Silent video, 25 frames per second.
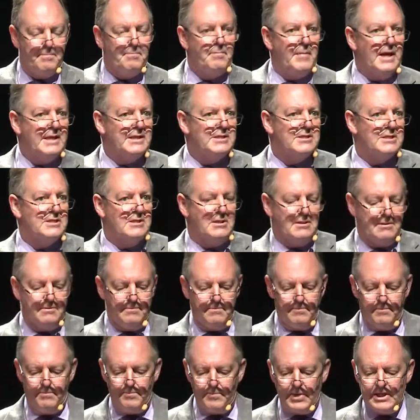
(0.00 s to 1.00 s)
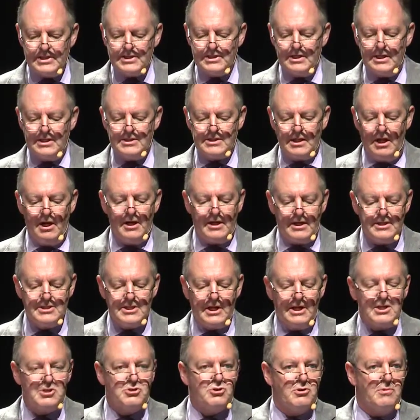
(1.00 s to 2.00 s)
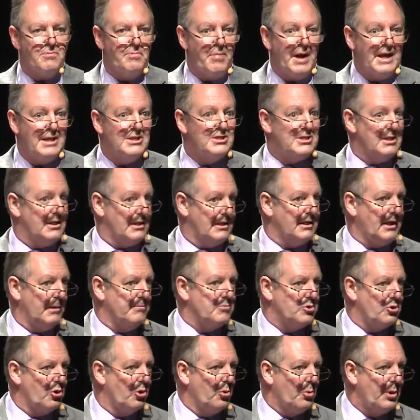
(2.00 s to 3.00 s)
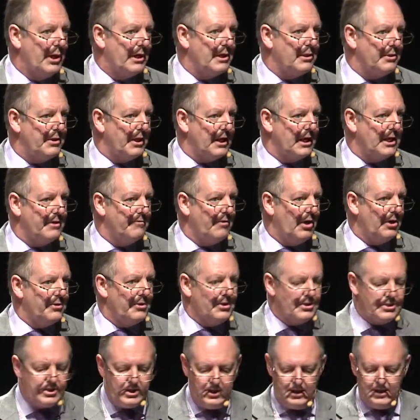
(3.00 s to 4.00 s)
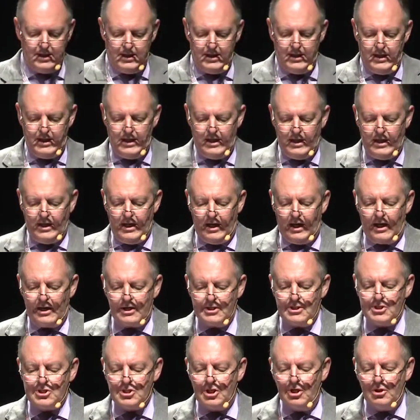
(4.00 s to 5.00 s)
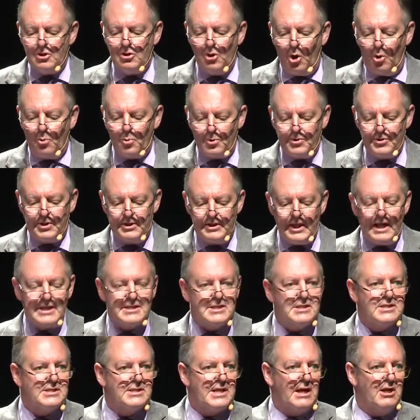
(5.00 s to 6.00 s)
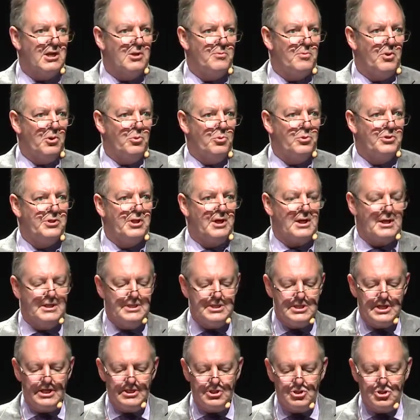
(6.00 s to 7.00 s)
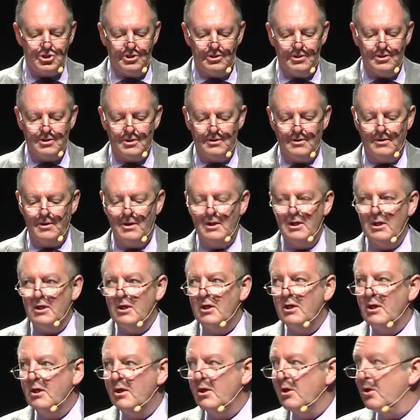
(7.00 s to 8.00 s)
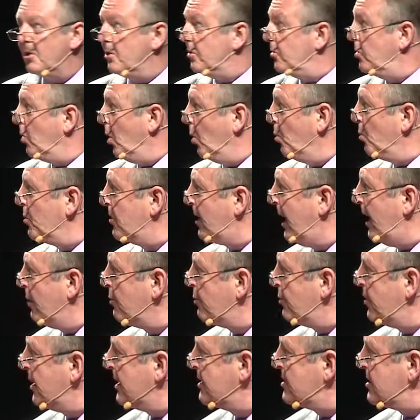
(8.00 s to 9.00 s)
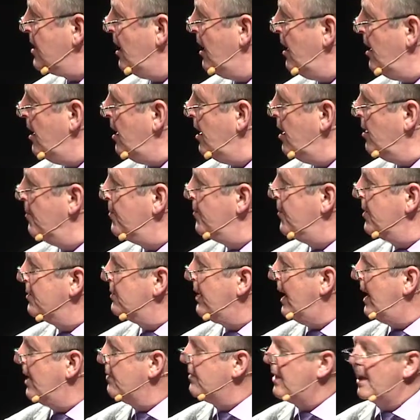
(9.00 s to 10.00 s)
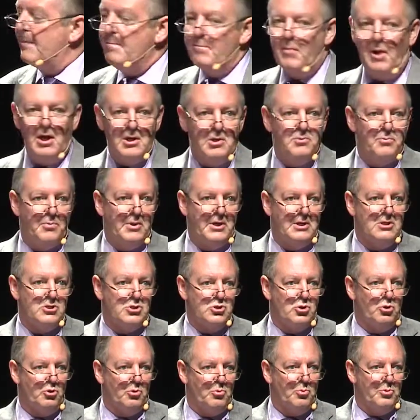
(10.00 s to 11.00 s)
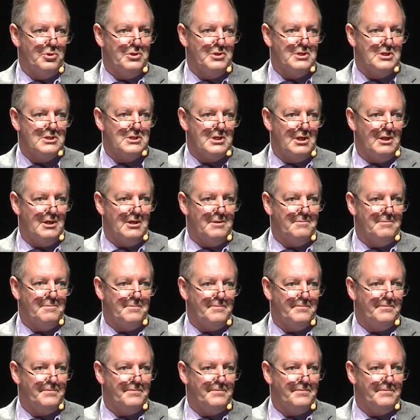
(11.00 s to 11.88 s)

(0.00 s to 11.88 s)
medicine, business, architecture, and painting, and I'm sure we can think of others, are concerned not with the necessary but with the contingent not with how things are, but how they might be, in short, with design.